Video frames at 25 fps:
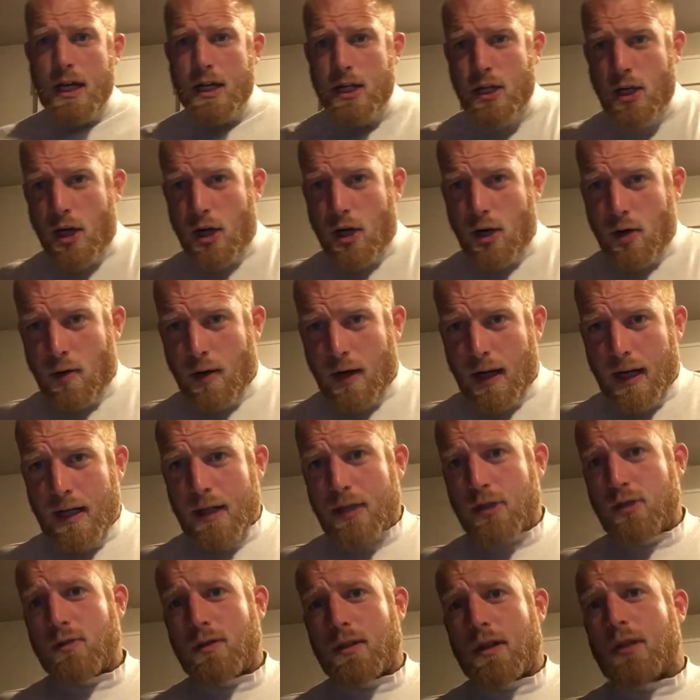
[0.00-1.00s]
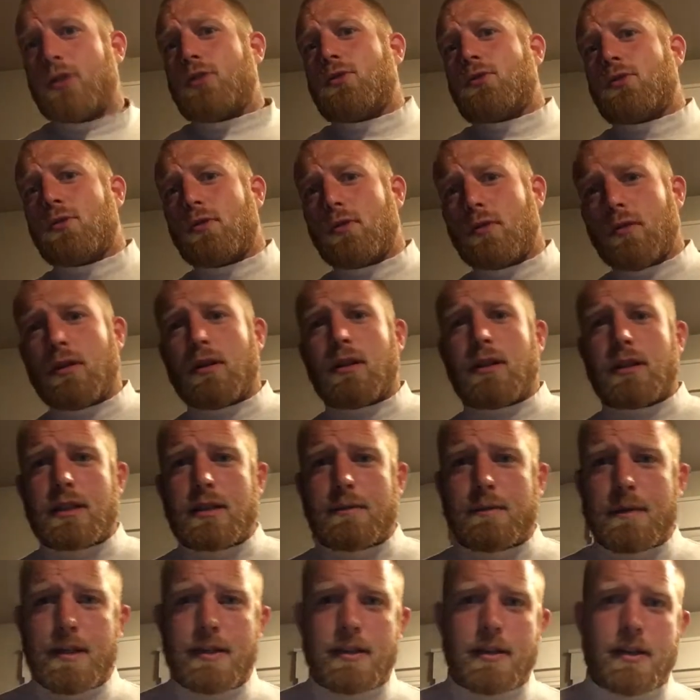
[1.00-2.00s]
No, I do not drool.
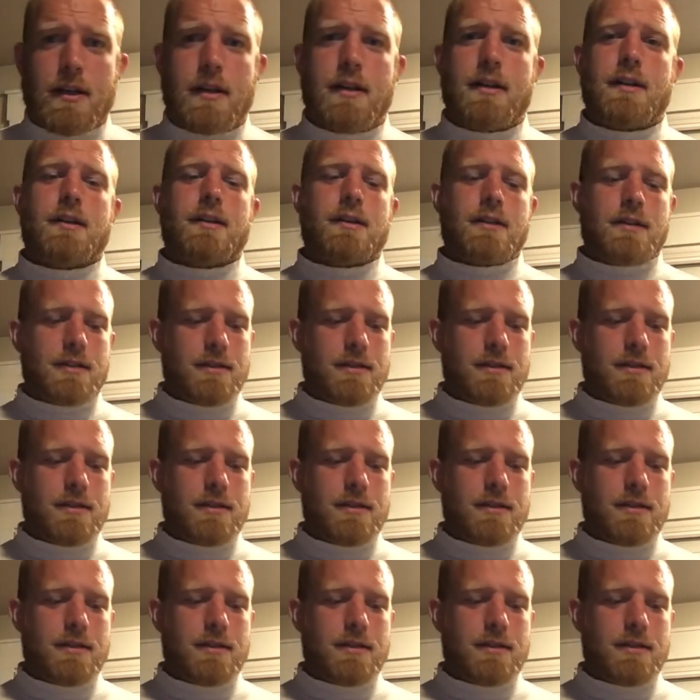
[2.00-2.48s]
It's my daughter.